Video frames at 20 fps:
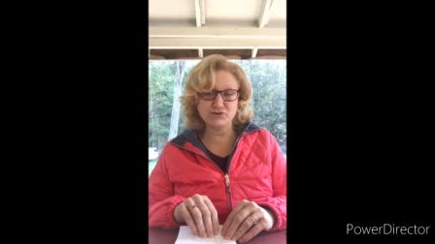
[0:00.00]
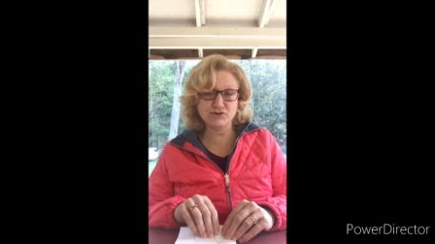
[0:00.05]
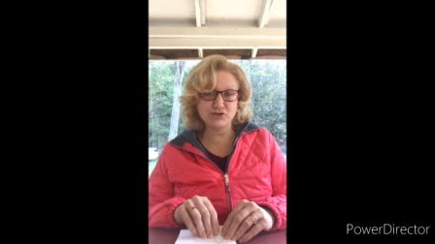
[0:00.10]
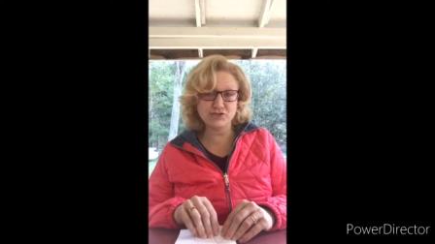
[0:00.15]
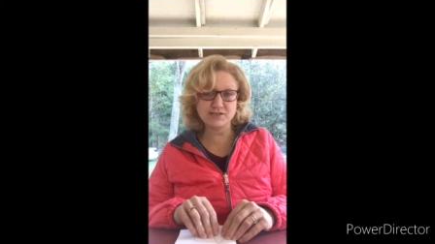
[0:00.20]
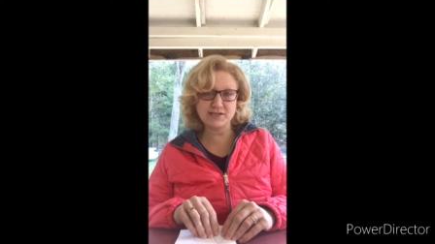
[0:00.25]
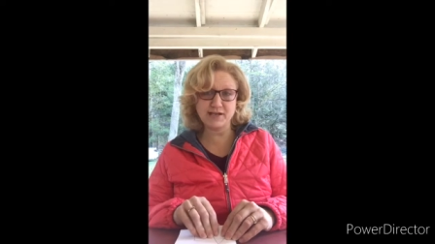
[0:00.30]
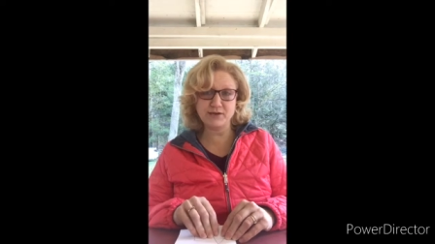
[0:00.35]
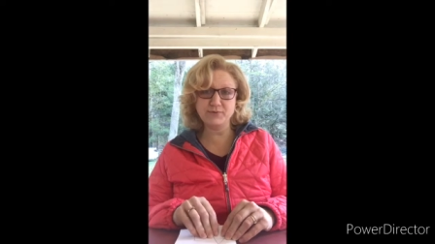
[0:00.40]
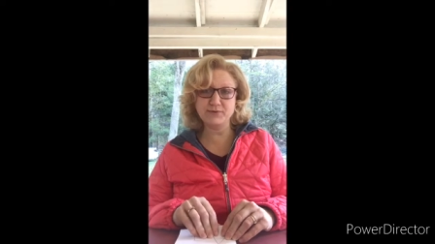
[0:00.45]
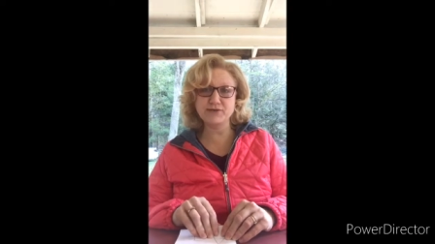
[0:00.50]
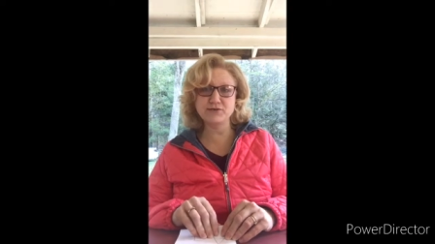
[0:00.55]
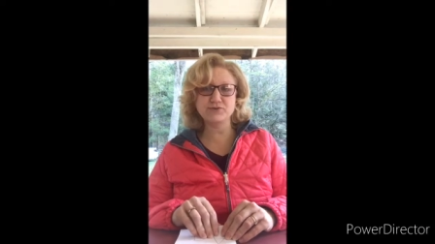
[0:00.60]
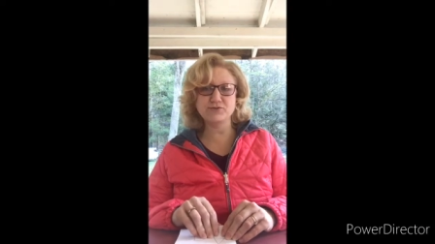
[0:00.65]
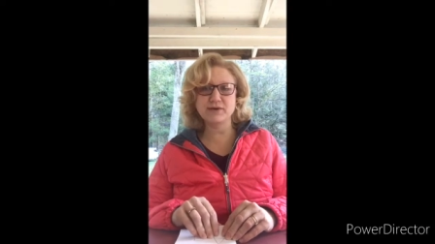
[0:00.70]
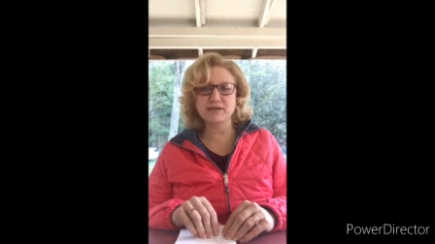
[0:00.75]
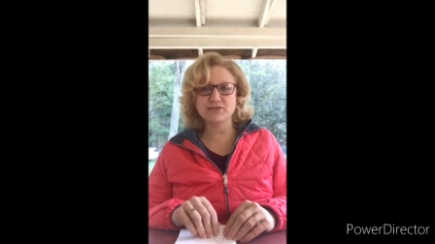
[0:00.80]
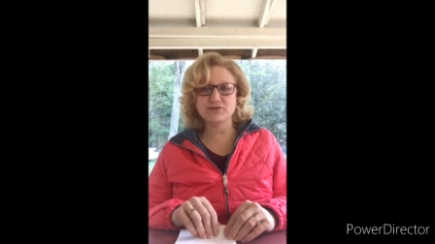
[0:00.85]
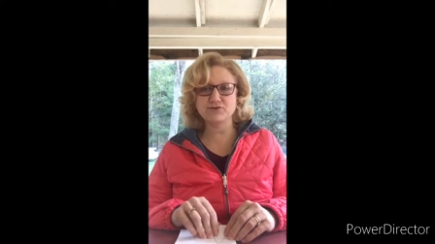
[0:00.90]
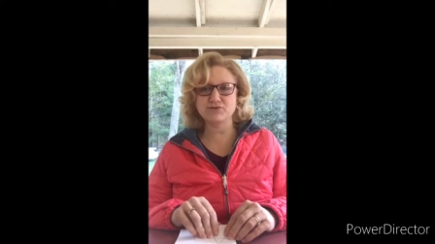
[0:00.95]
just like we
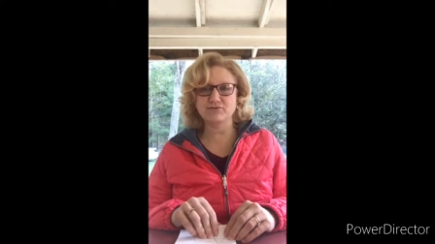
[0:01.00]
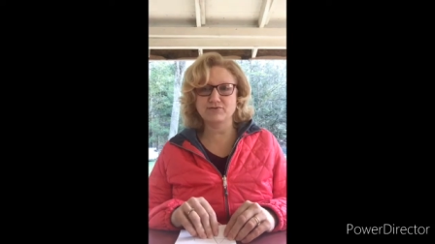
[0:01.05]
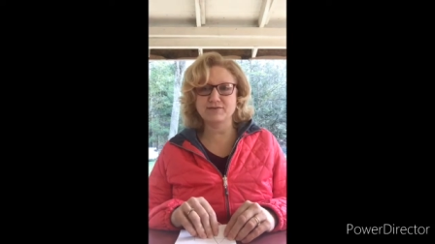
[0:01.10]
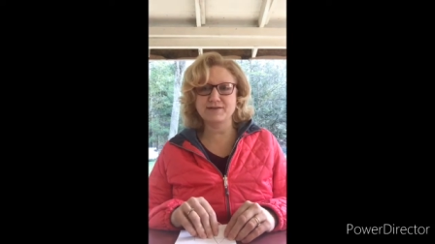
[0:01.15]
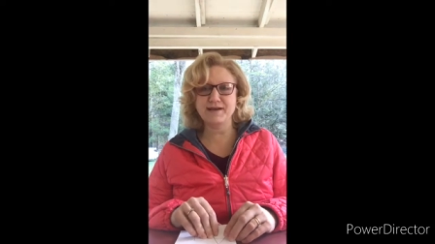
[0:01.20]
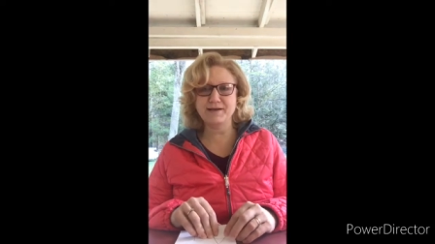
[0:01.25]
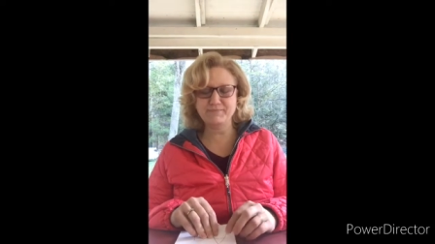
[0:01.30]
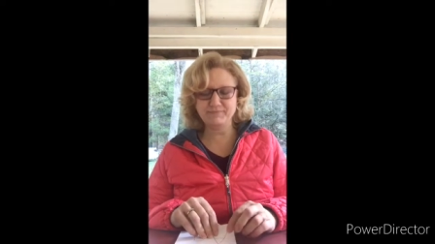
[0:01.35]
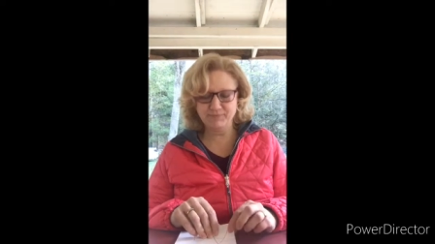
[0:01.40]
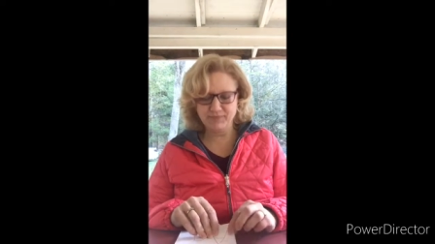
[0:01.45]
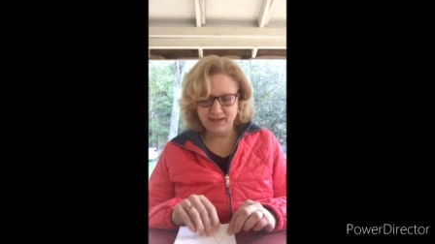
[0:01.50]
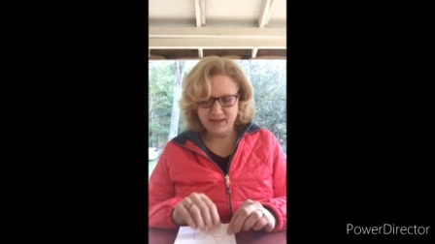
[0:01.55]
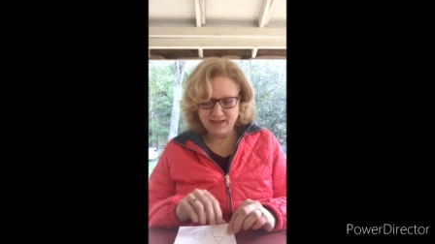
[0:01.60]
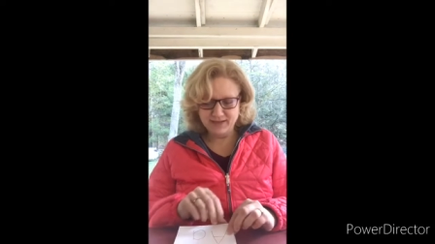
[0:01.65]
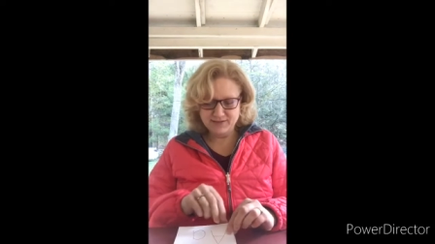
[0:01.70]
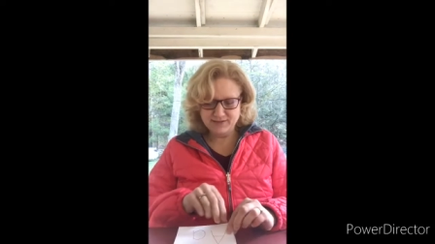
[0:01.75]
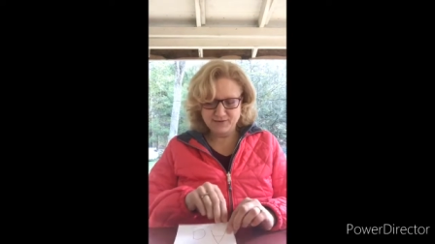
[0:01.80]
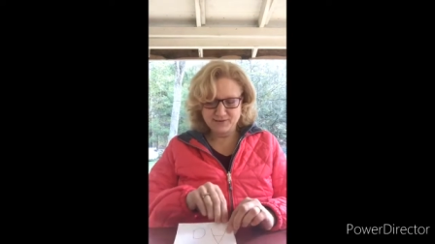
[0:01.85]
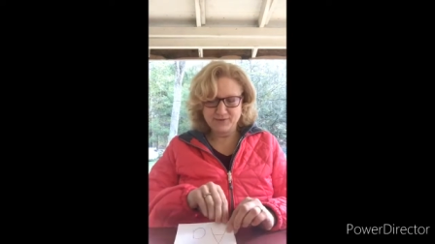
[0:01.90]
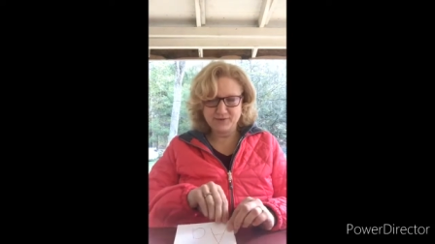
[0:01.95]
do at circle time.
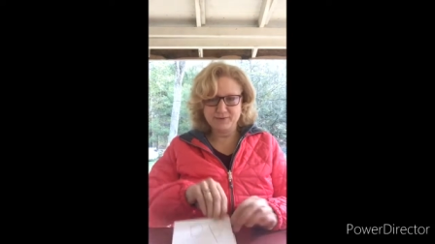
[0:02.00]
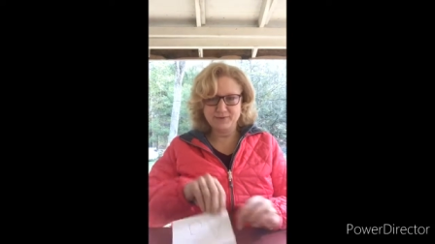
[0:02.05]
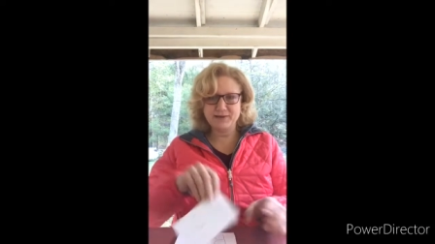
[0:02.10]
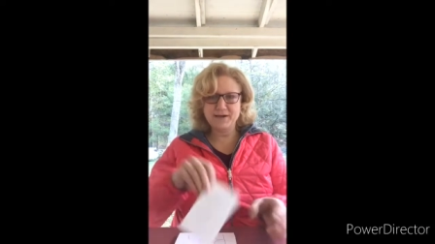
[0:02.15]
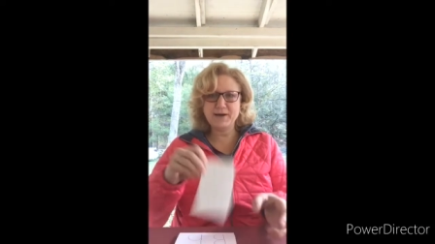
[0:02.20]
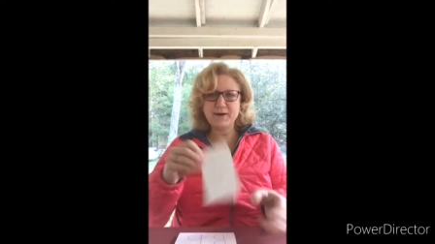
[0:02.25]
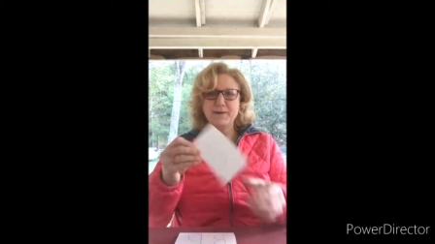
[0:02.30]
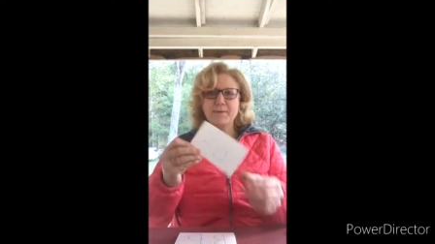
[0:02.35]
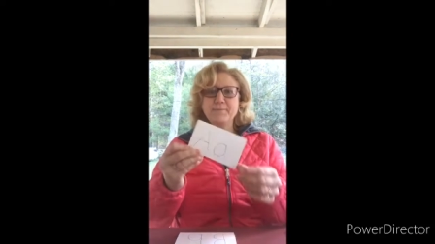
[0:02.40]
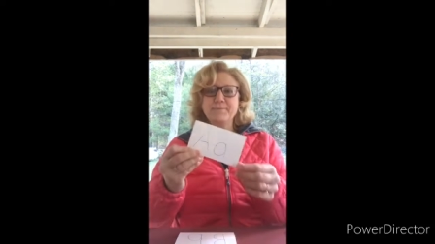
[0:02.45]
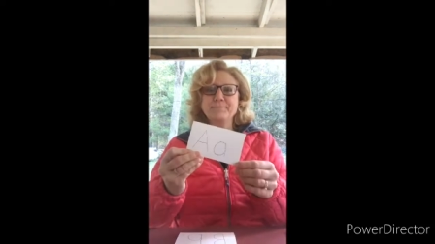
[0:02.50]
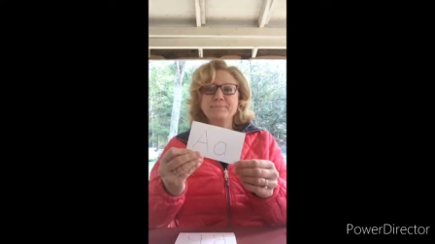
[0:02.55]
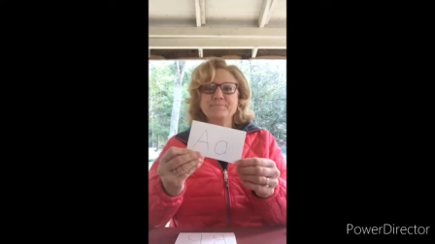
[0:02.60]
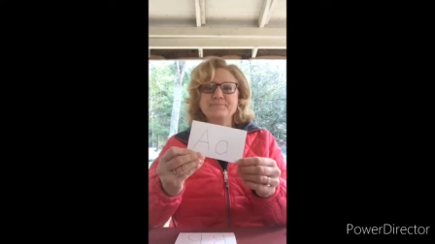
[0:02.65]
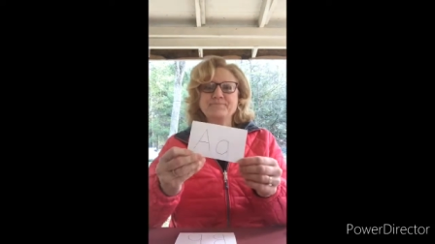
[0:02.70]
So here we go.